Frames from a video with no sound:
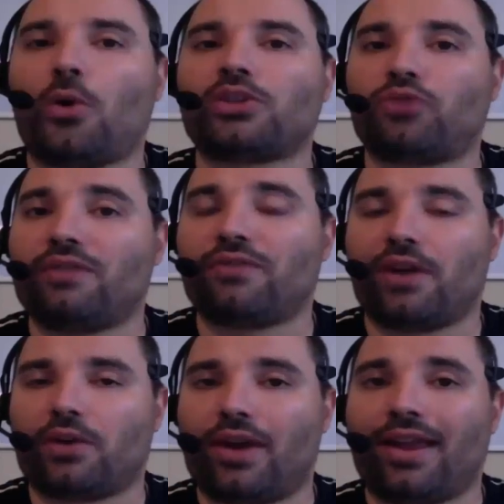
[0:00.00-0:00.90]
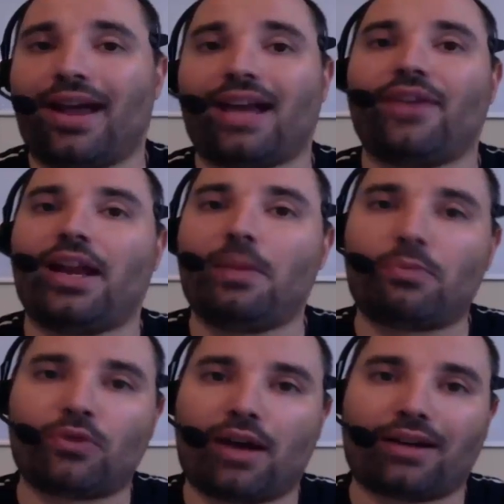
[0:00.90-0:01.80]
refund rate out of any
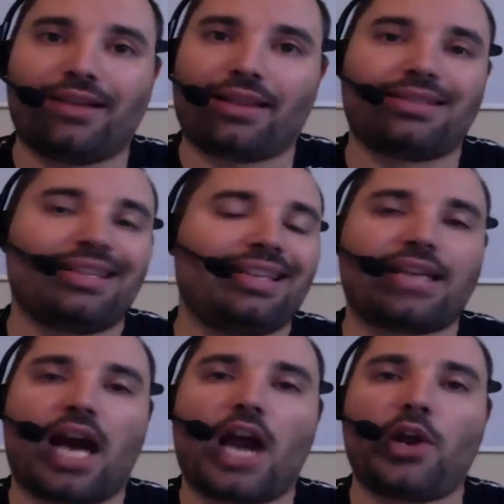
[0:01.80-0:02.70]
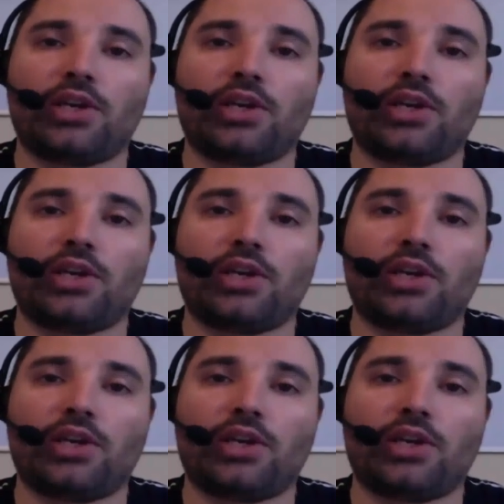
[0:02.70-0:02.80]
product like this in the entire industry,